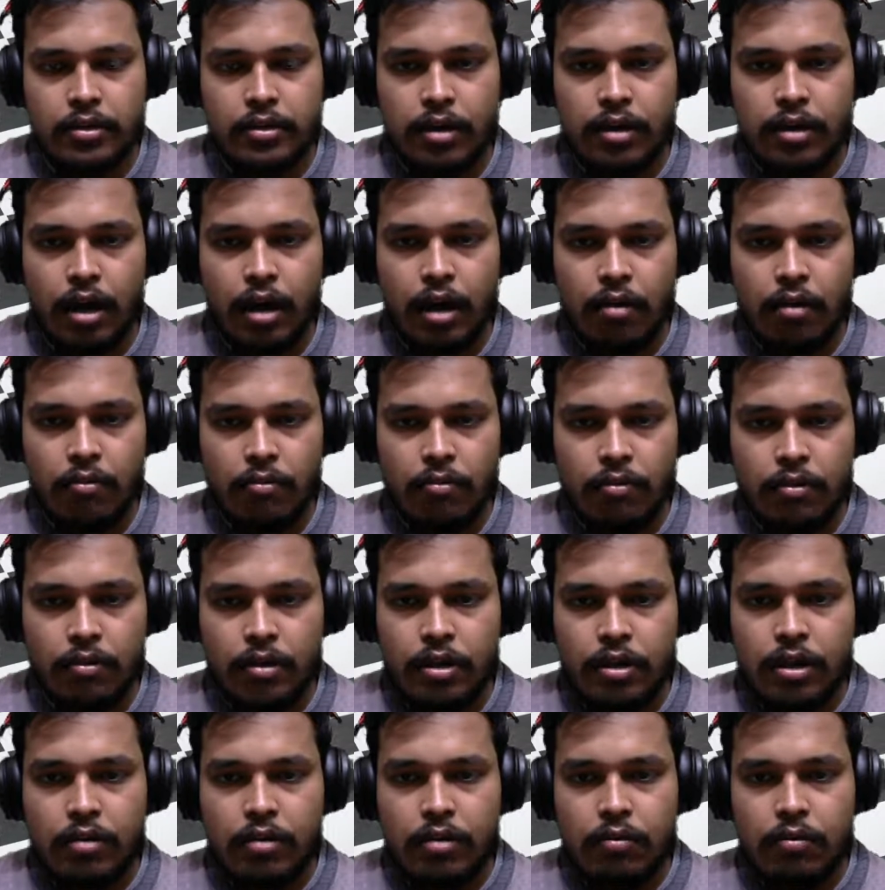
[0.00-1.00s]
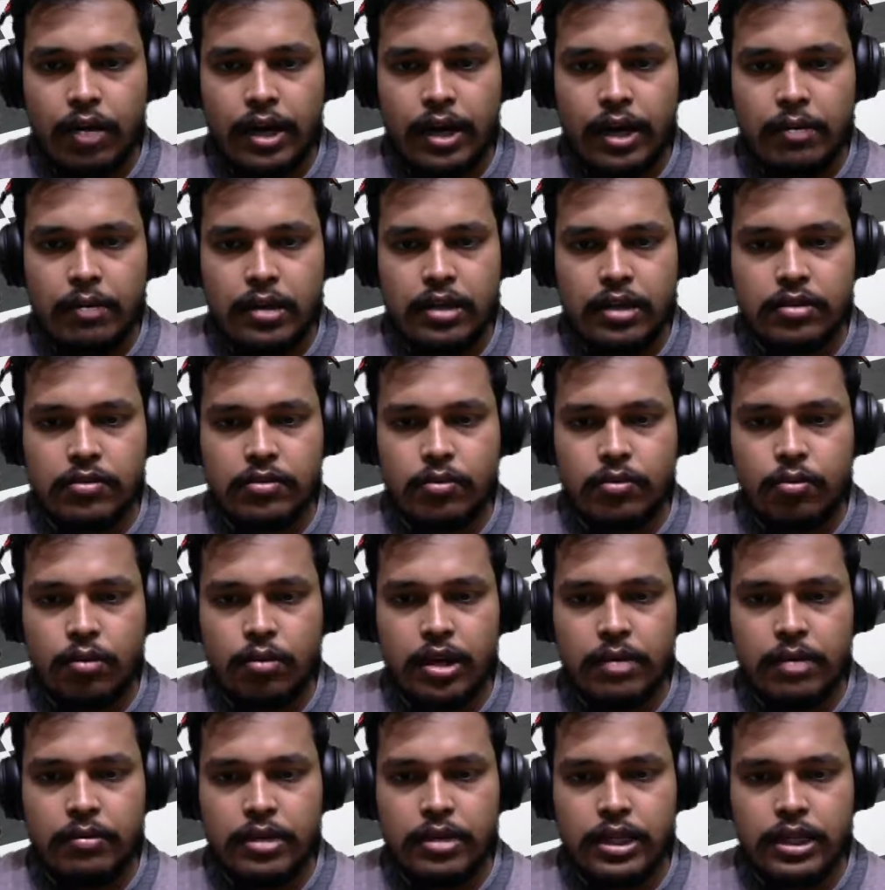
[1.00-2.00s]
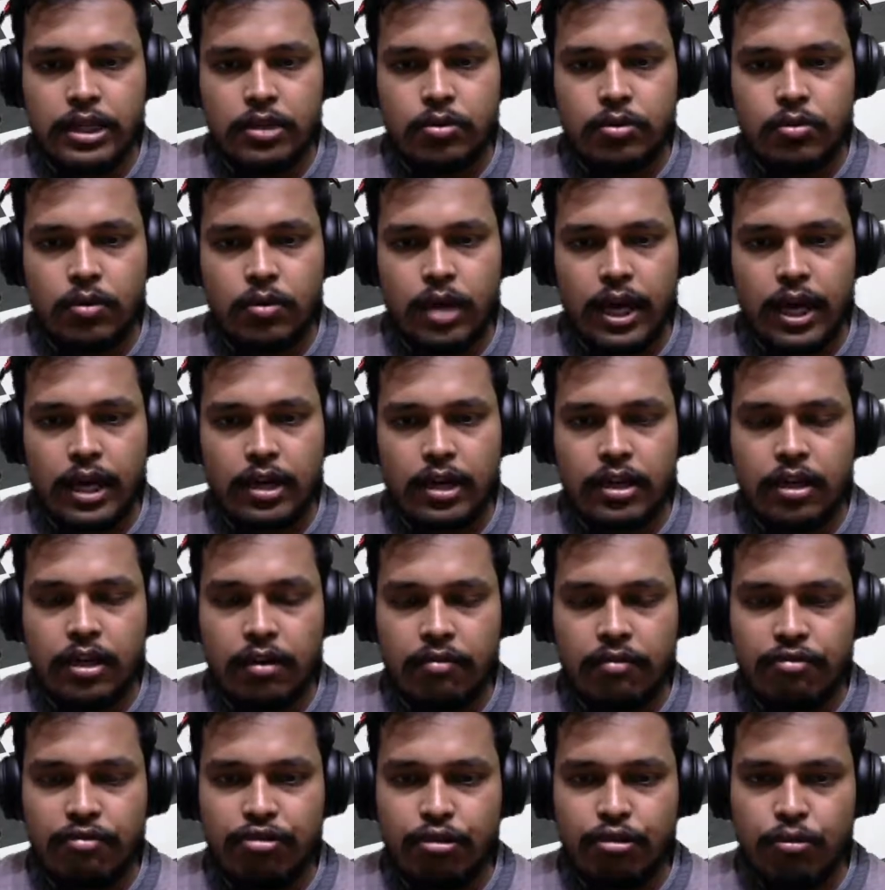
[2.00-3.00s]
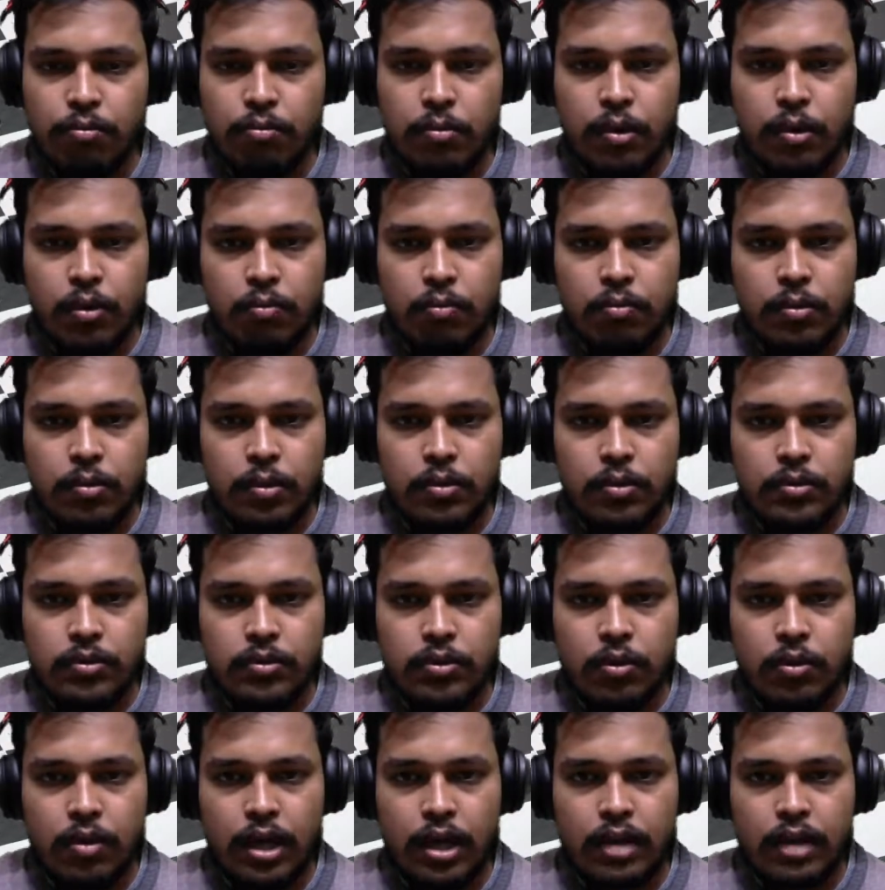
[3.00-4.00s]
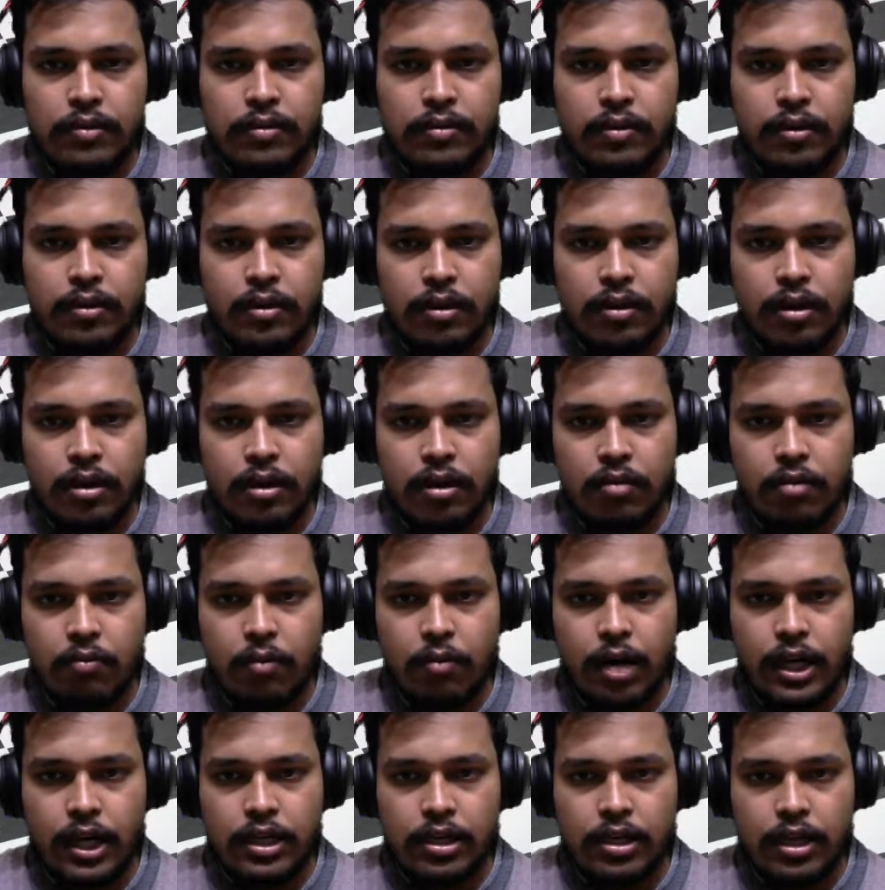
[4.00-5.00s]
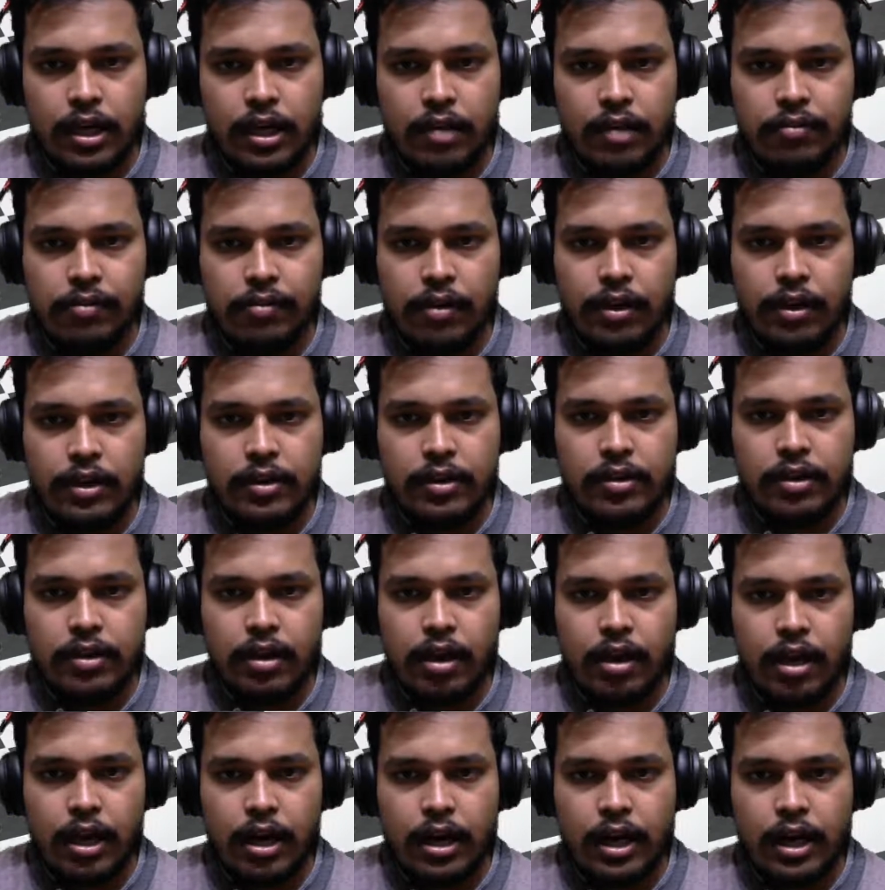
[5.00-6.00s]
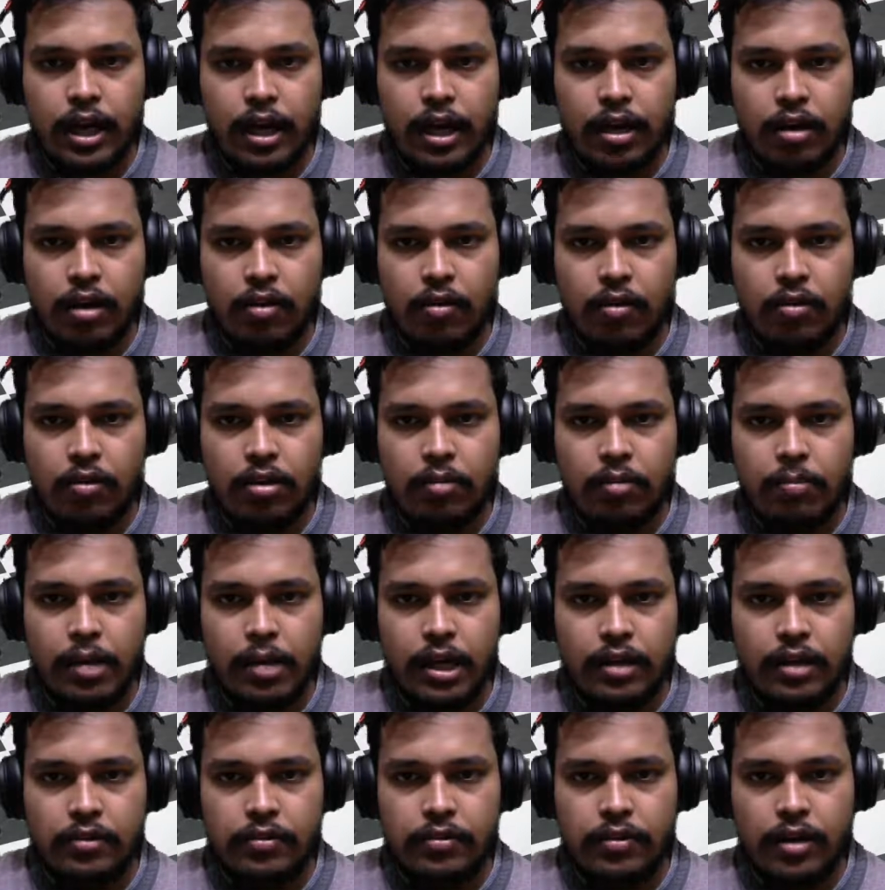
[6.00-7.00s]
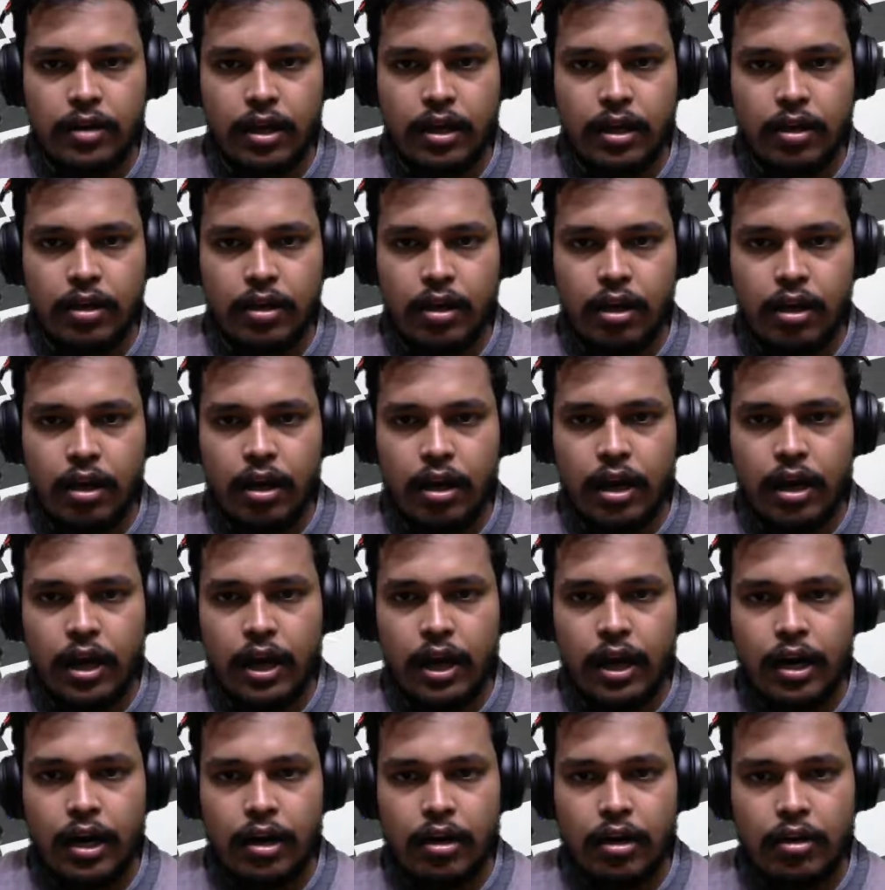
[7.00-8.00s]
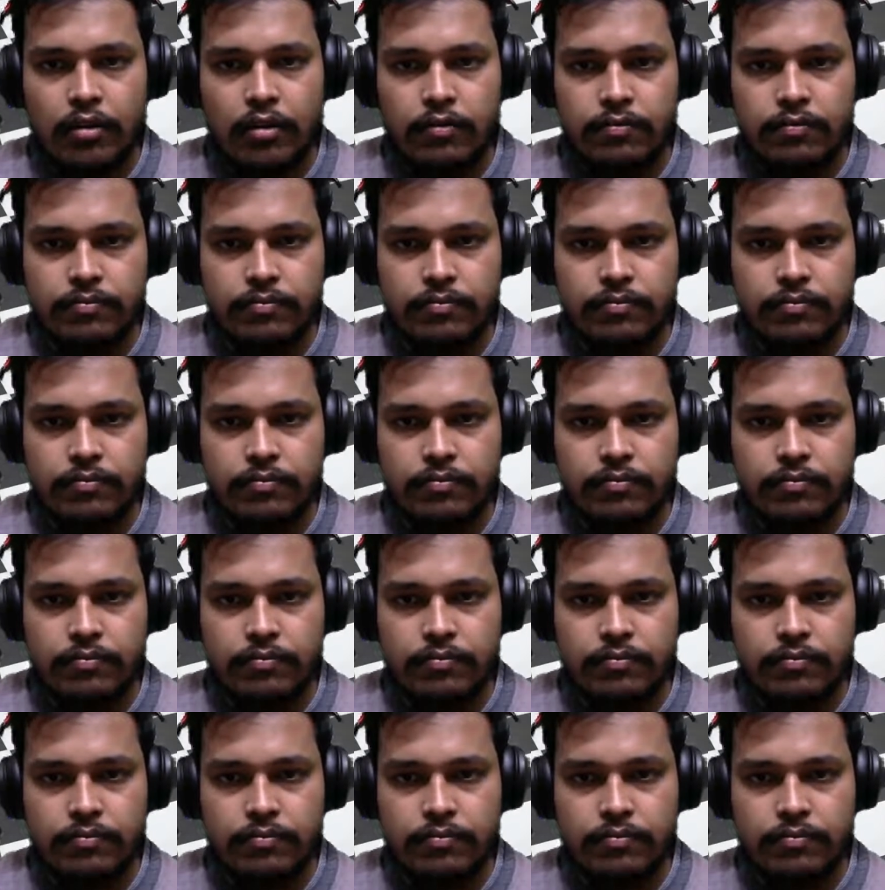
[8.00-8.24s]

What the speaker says: Now white plays queen g2, and in a few more moves you can see that white has a lethal attack on the black's king, and